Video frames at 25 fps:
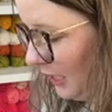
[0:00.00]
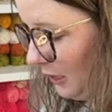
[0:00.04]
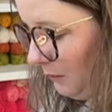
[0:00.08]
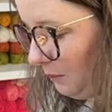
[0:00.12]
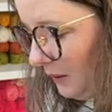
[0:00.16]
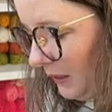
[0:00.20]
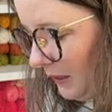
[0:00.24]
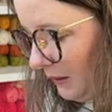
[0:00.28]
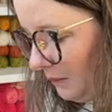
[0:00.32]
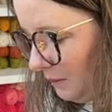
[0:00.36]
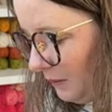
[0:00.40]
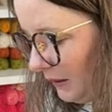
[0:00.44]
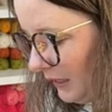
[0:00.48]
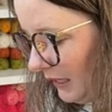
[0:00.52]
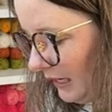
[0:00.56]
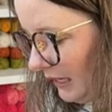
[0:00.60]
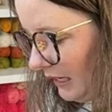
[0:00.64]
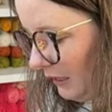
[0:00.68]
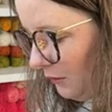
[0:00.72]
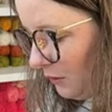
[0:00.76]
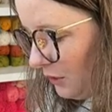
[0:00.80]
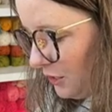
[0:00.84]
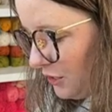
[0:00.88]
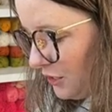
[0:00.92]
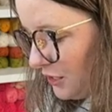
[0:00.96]
bun
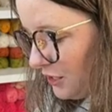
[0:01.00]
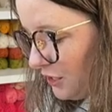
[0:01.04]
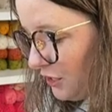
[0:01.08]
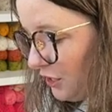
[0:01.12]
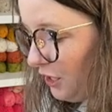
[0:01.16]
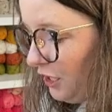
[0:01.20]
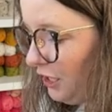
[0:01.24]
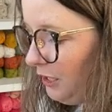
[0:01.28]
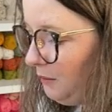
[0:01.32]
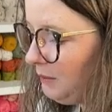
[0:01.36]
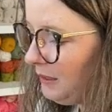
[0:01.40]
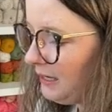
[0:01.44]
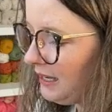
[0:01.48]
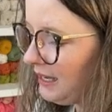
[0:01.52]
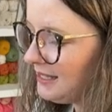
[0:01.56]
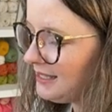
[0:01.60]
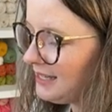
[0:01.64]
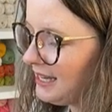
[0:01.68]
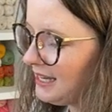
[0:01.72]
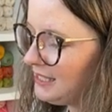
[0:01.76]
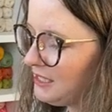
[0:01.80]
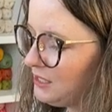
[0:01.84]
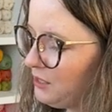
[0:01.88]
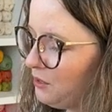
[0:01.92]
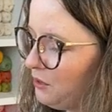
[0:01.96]
beanie, which is good because
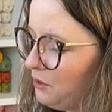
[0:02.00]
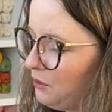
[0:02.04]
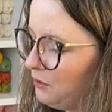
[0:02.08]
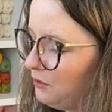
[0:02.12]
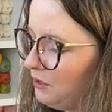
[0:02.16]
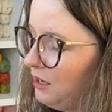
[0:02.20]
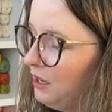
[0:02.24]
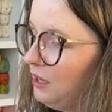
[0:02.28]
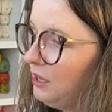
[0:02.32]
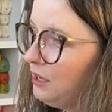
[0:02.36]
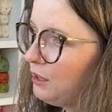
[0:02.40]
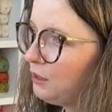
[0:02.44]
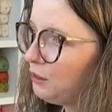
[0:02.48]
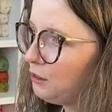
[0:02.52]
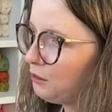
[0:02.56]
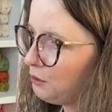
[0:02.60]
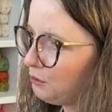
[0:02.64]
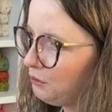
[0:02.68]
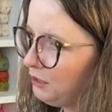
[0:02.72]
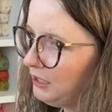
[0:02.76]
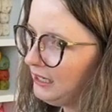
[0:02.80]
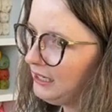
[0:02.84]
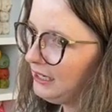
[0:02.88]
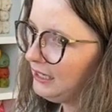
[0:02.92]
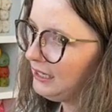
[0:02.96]
I sold
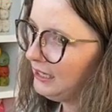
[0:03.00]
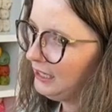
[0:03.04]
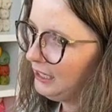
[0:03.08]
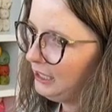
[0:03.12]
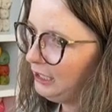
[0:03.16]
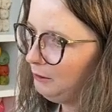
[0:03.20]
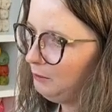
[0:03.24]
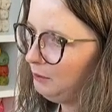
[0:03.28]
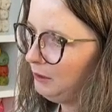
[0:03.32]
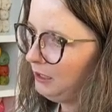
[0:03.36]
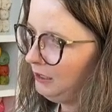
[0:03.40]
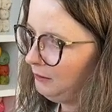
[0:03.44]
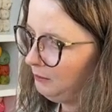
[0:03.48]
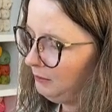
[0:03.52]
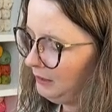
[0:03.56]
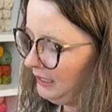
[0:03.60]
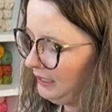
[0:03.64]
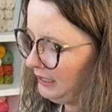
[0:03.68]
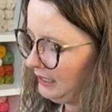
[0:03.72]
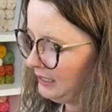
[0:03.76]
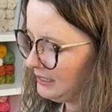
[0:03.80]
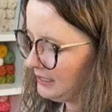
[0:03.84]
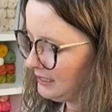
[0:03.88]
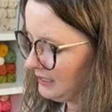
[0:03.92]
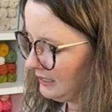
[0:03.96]
three Claire bun
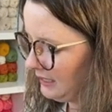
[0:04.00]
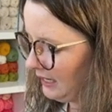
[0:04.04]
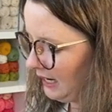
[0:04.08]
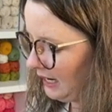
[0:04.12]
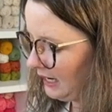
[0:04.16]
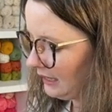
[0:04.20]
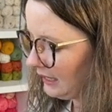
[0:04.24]
beanies today.